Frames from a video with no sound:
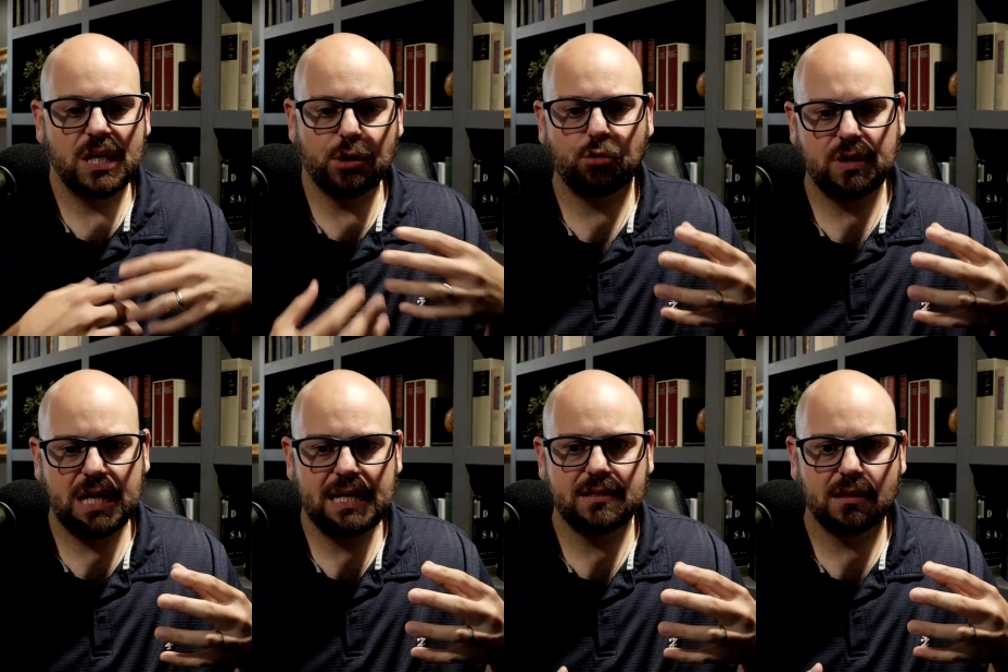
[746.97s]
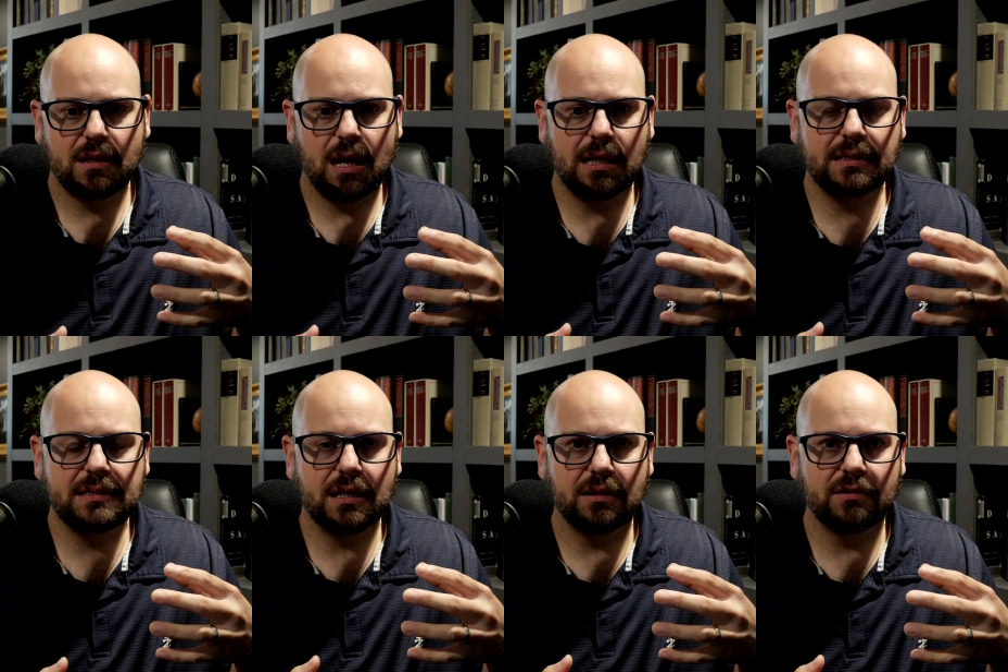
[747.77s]
it creates a
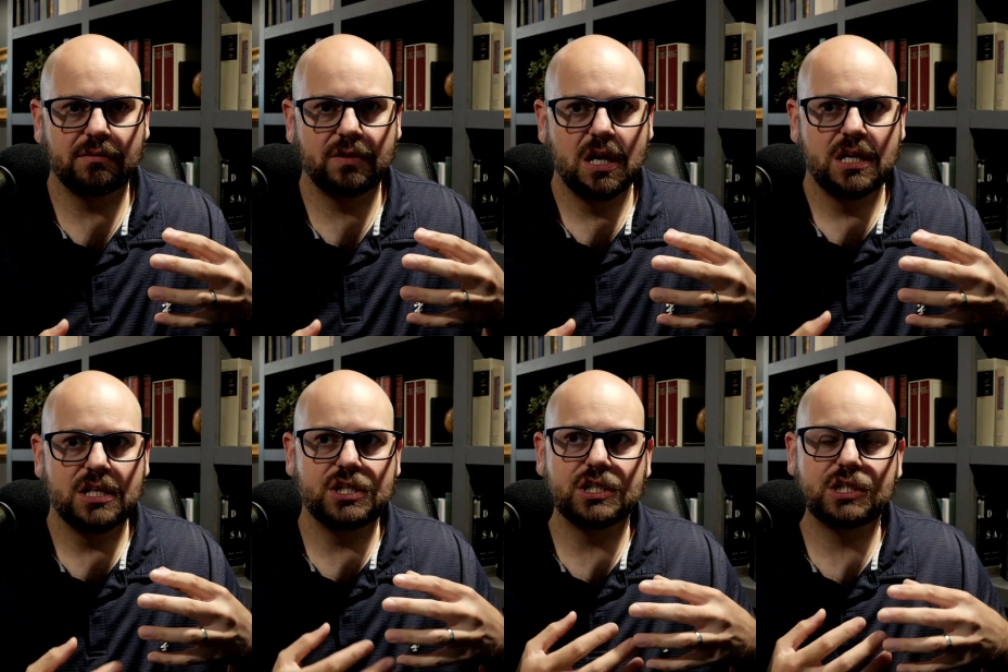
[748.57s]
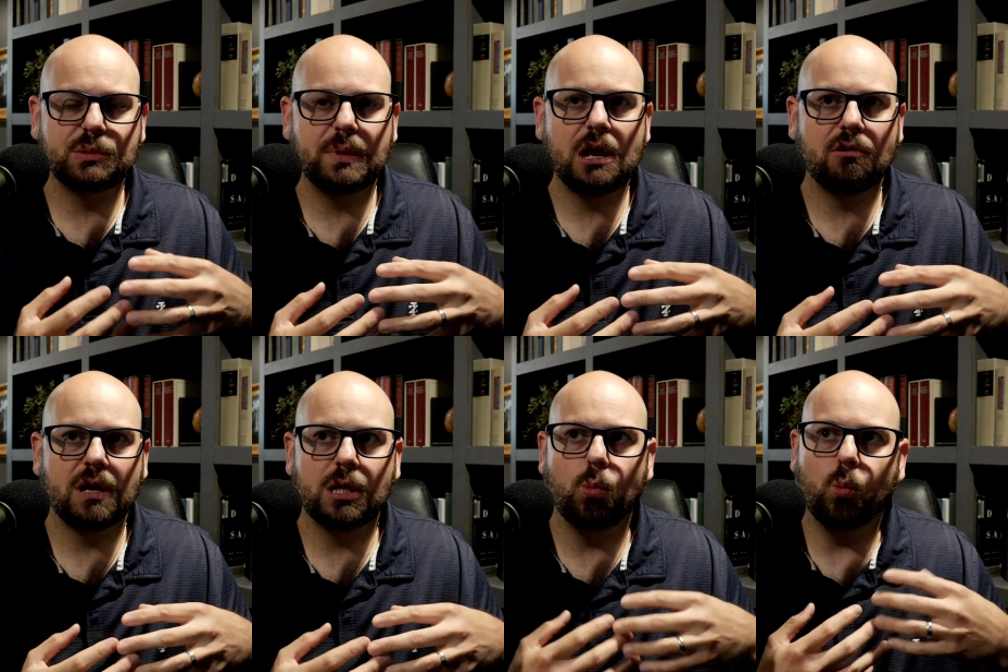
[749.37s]
kind of
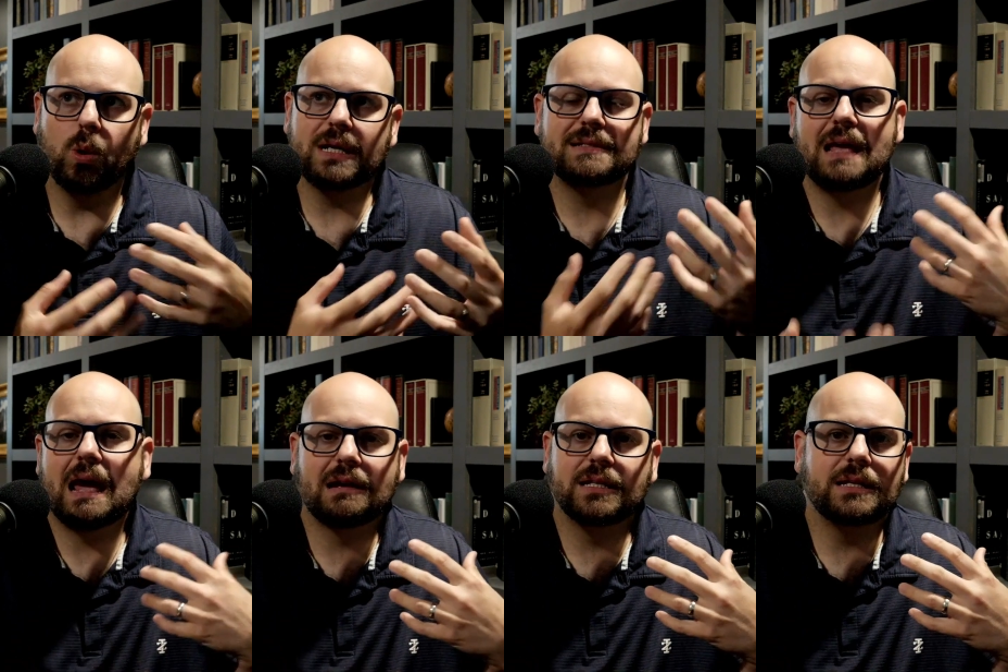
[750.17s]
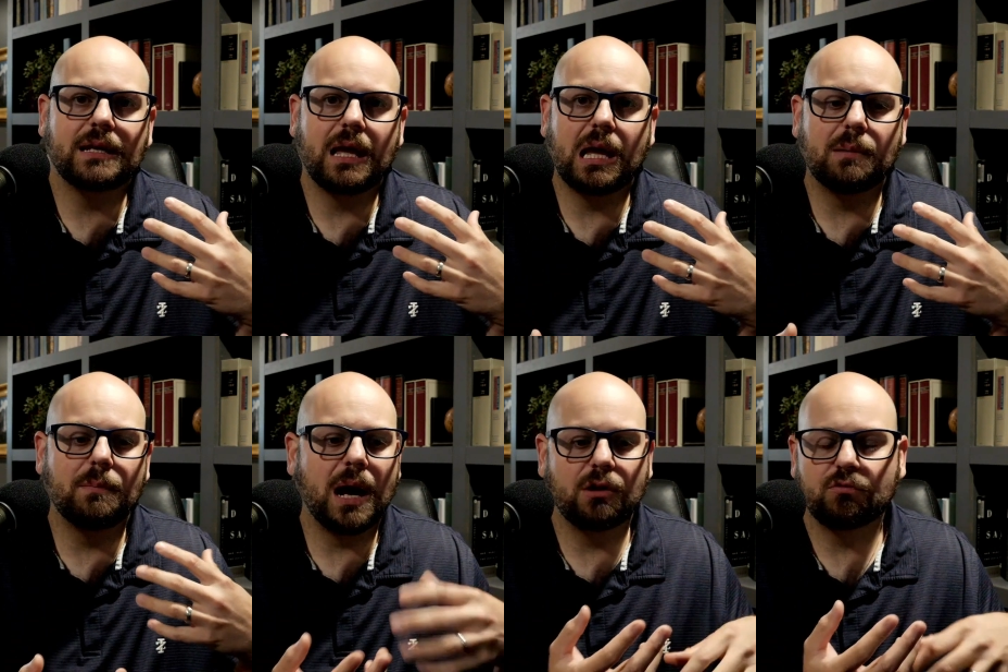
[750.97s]
despair in what exactly
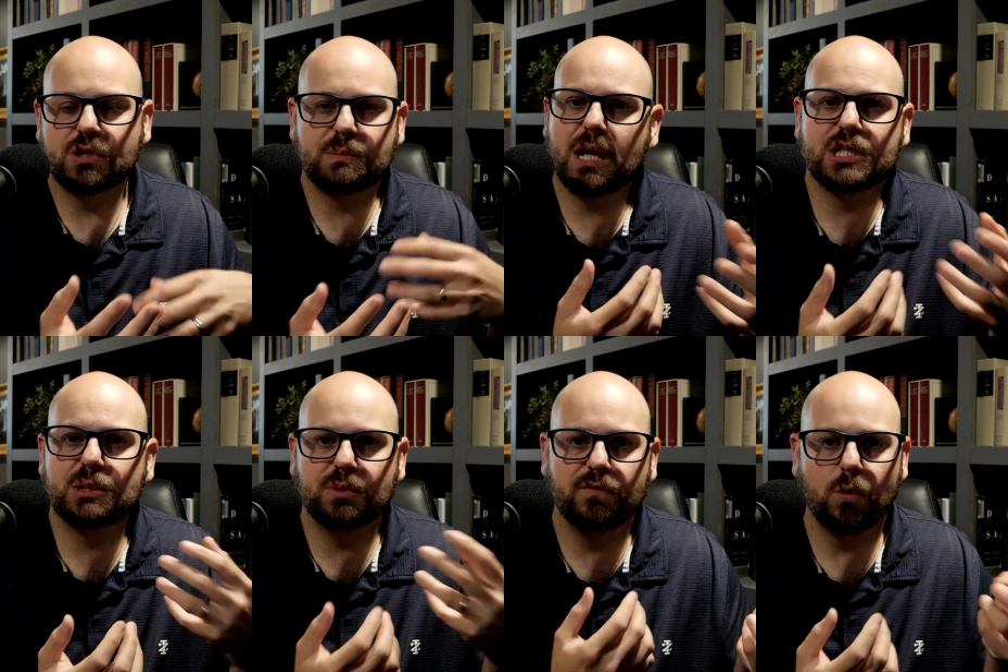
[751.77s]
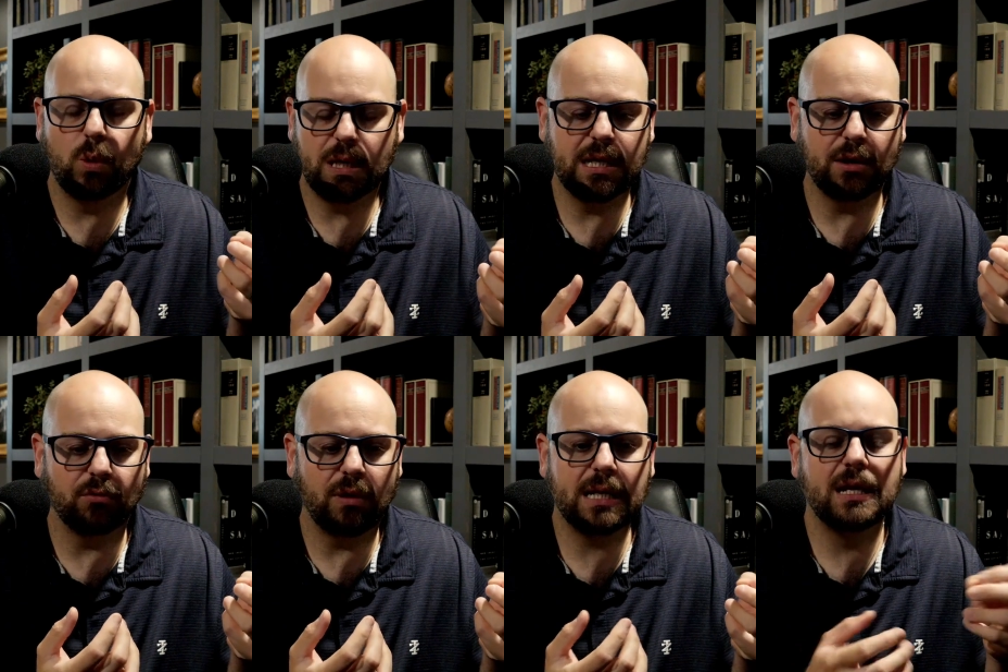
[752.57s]
am I responsible for
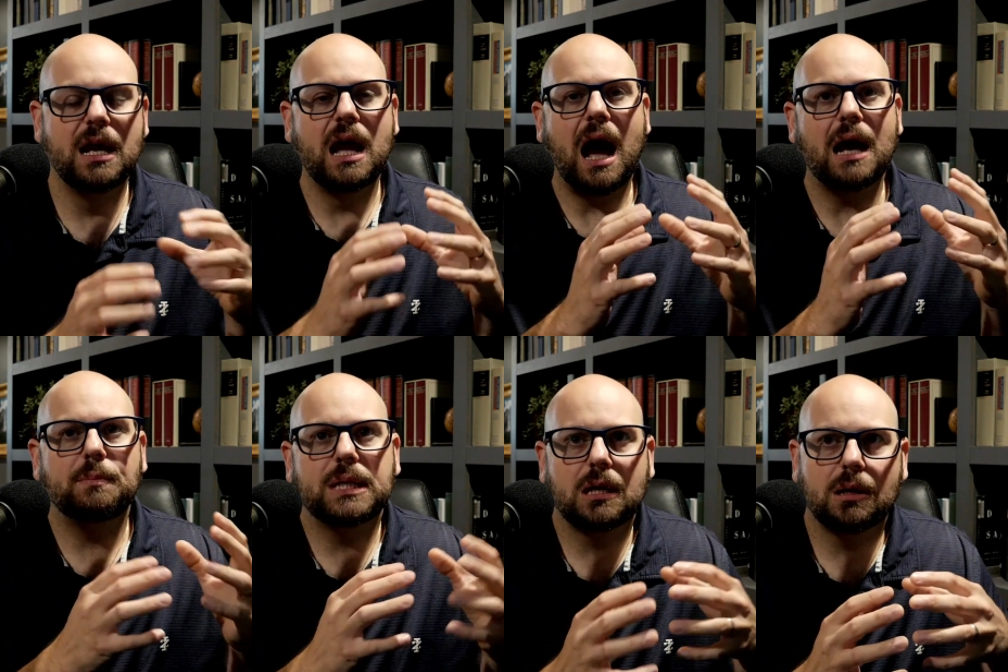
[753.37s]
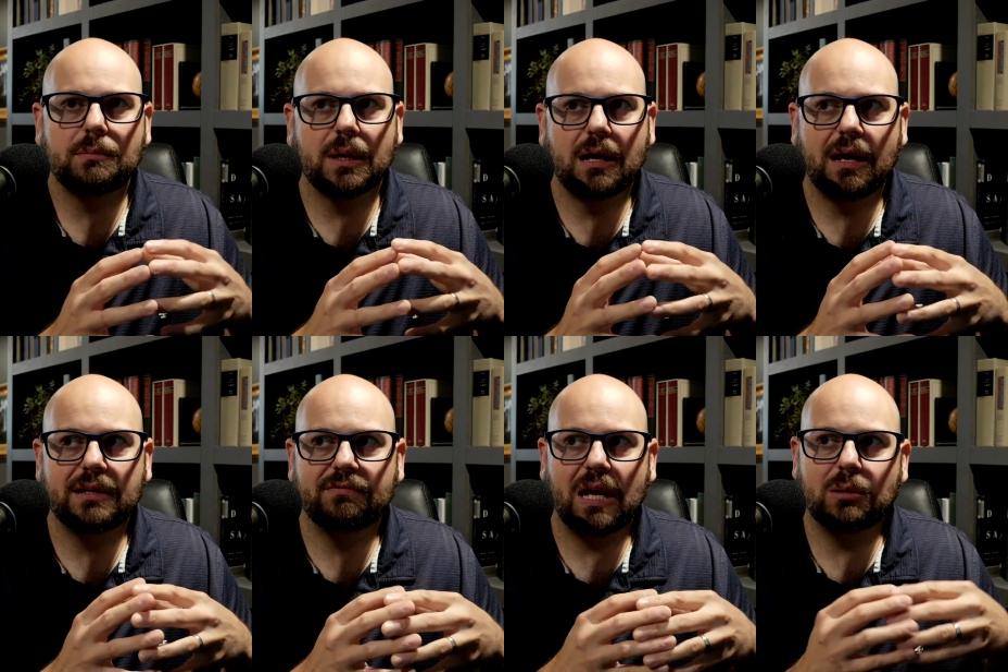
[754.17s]
here, right? I become a
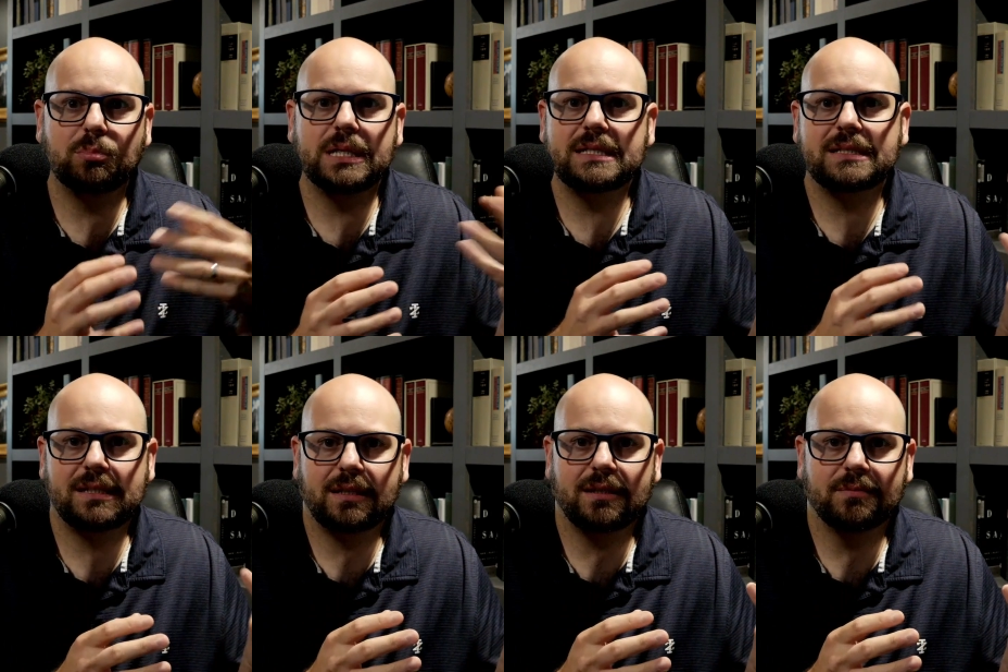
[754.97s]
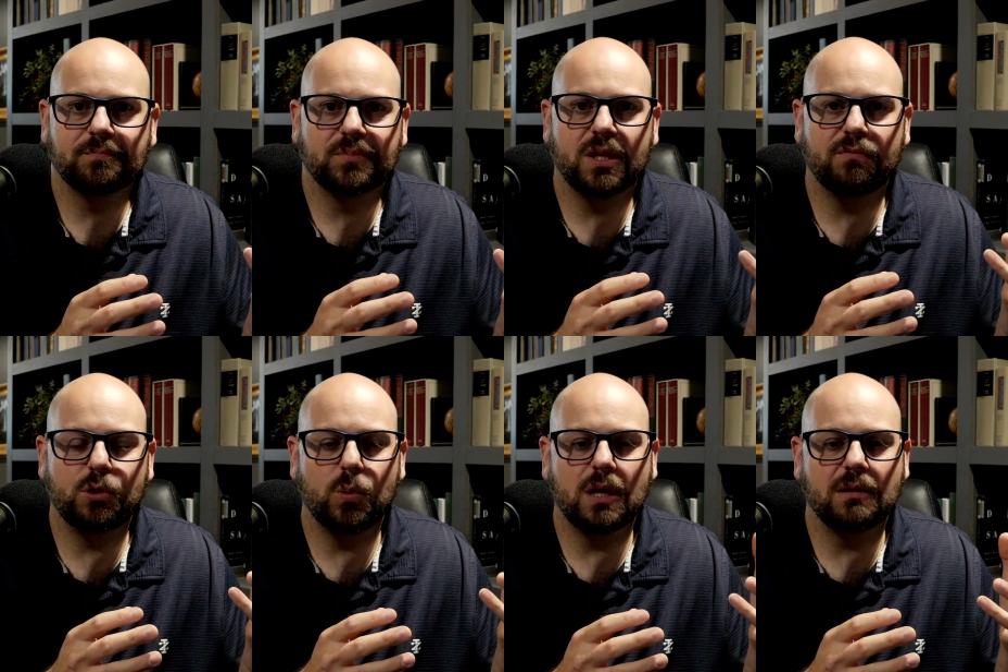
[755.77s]
kind of NPC,
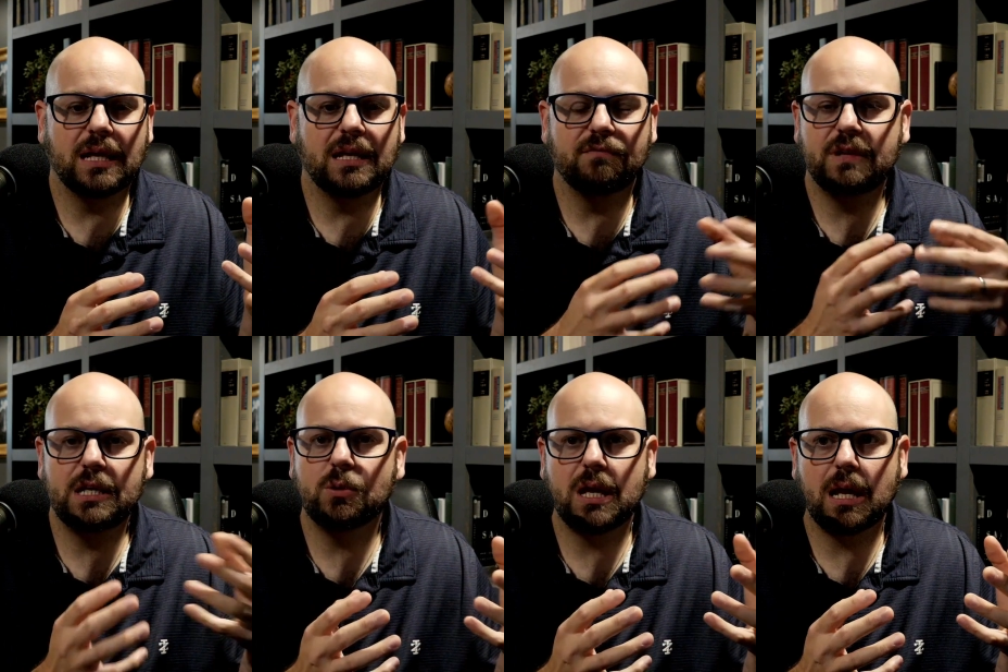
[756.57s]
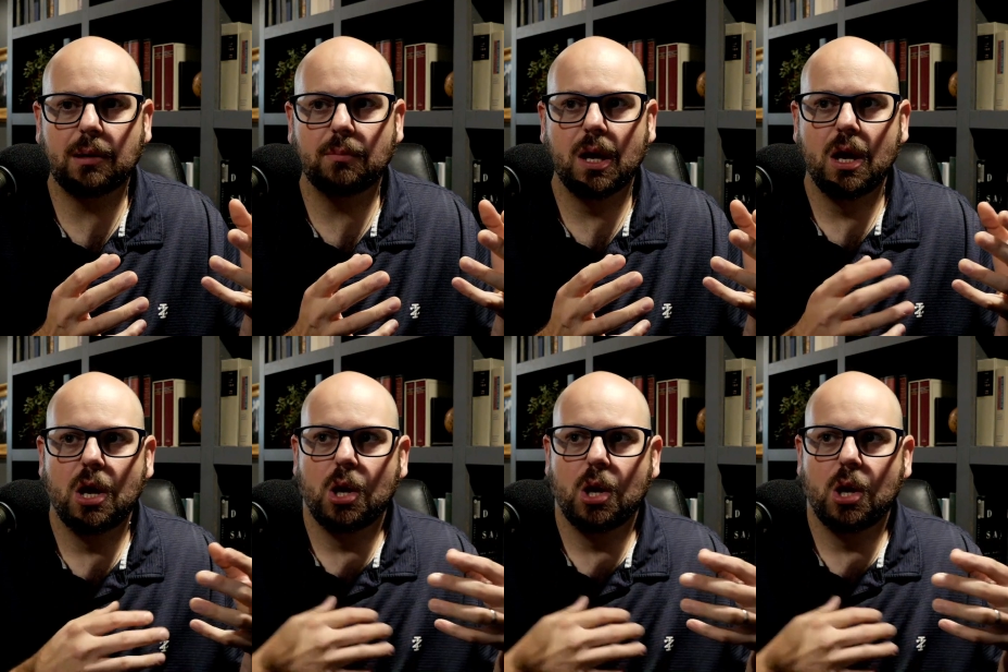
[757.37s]
if you will, in a video game